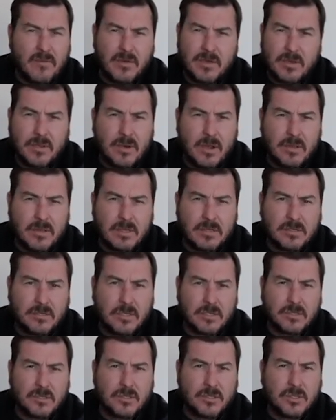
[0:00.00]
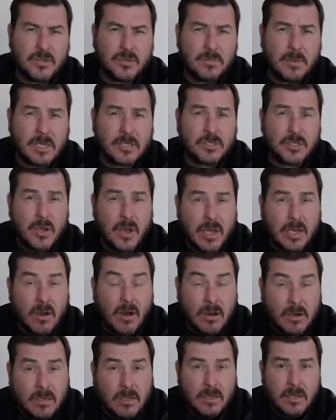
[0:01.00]
You know, there's just too much going
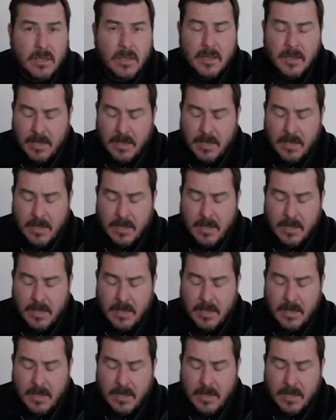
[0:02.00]
on